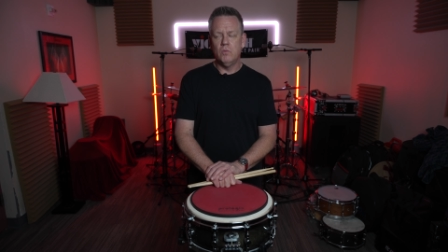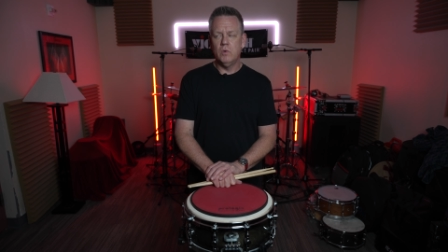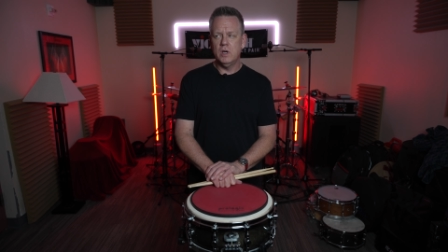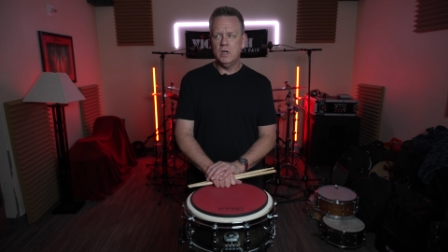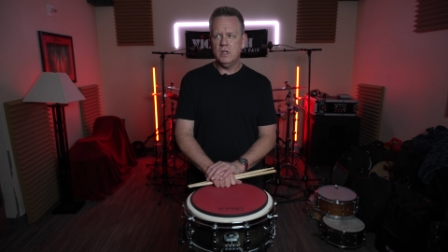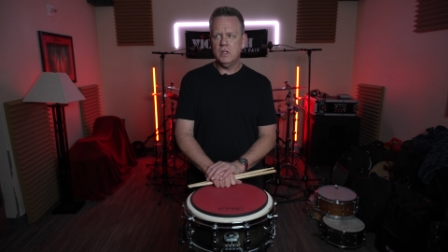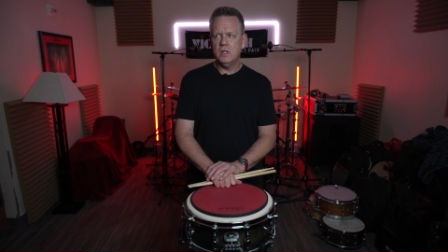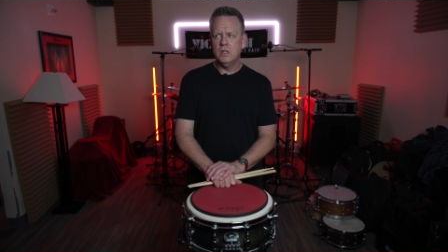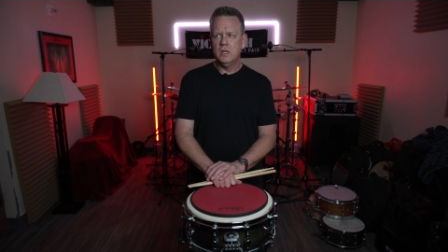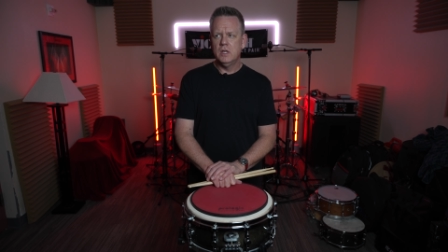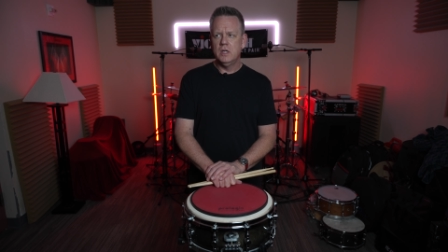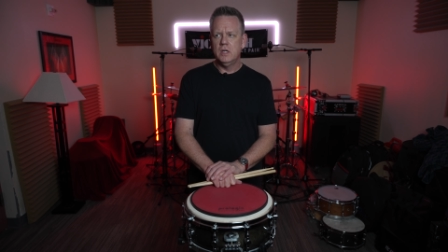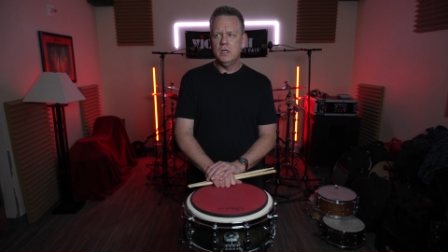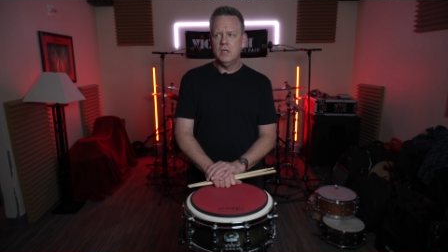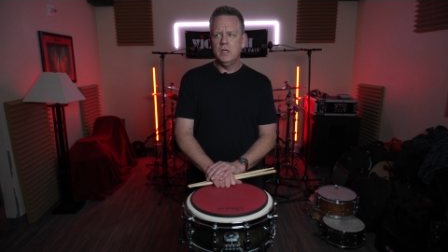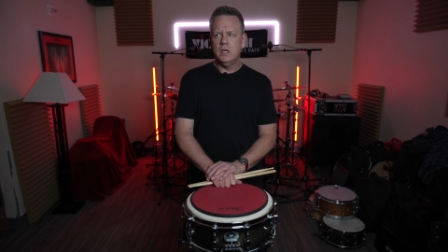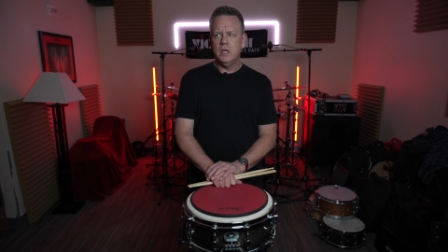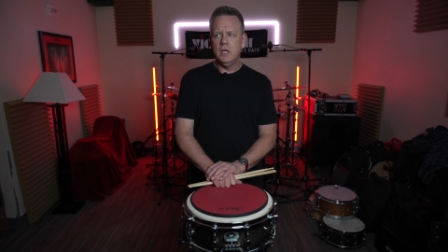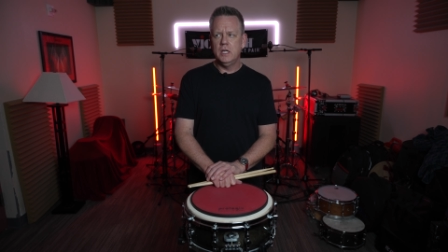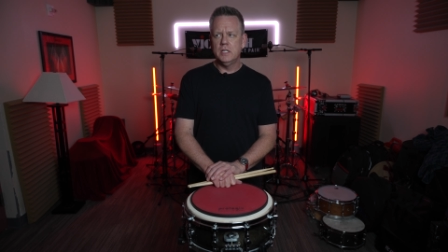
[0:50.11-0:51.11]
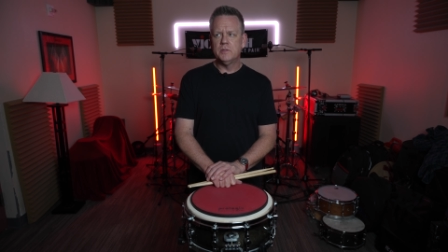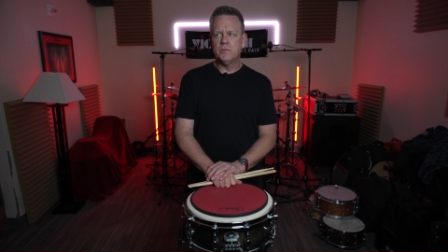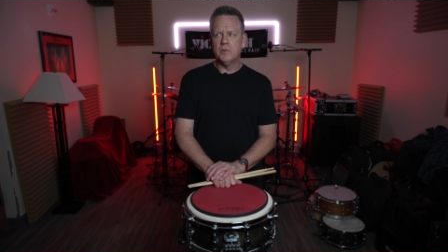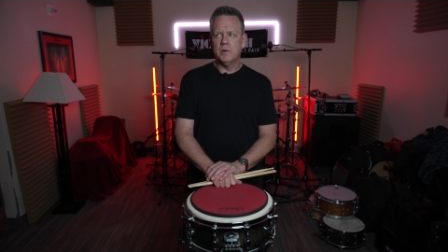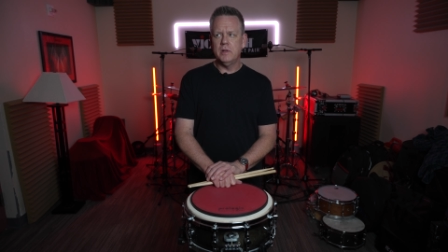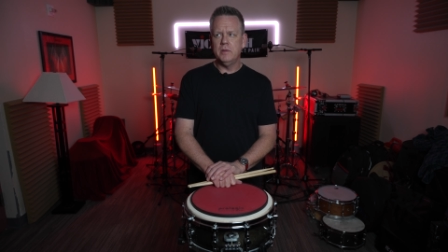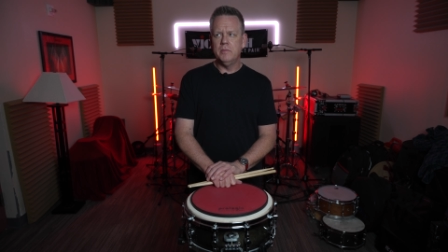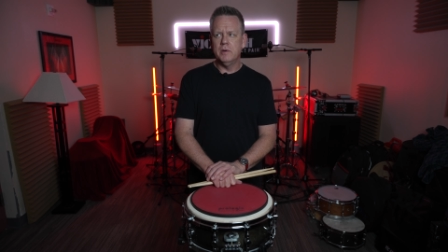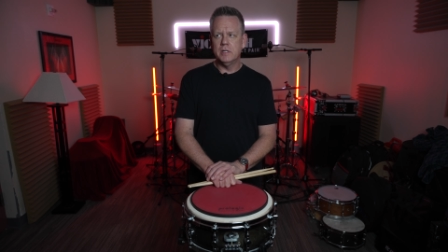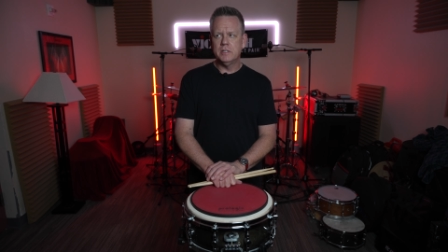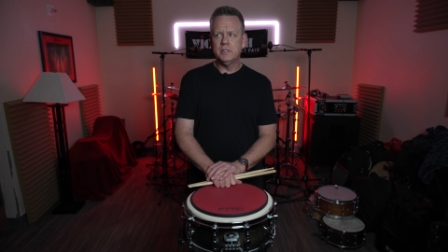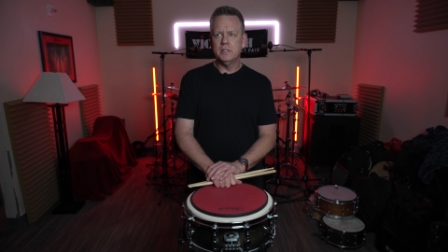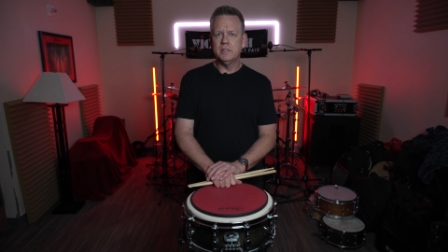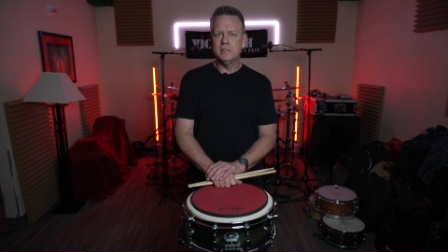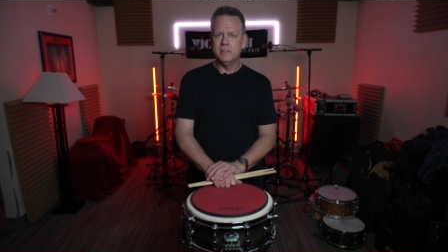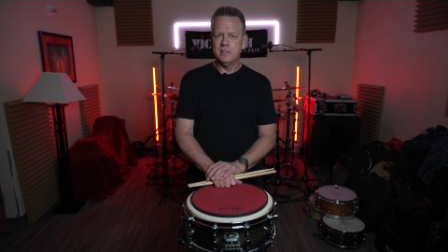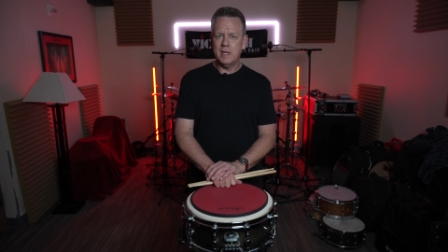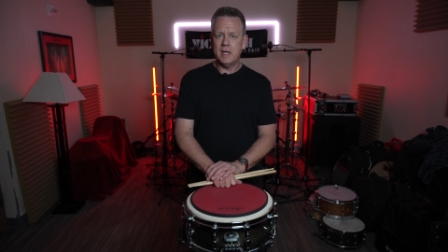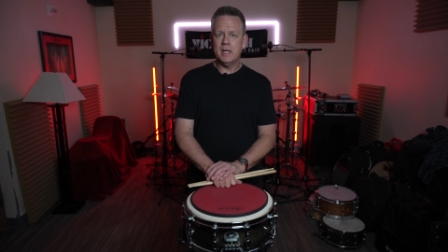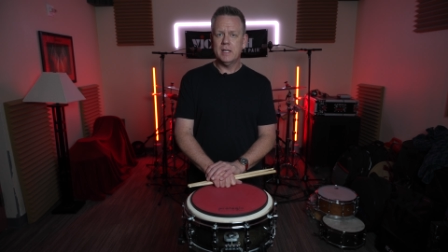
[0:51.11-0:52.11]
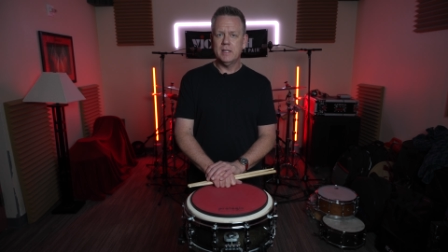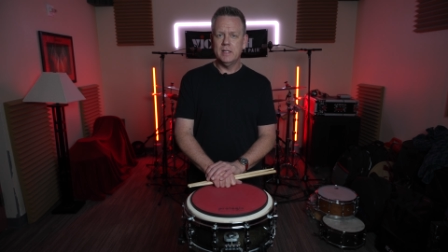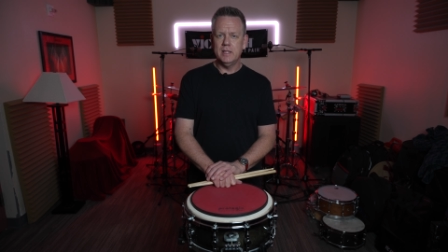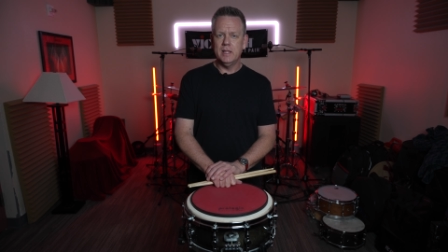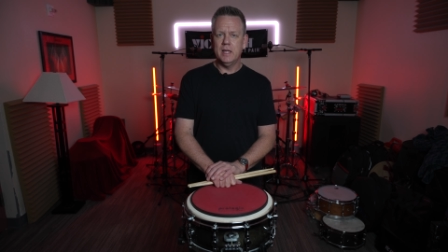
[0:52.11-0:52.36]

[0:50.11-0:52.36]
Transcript: Well, it's pretty much exactly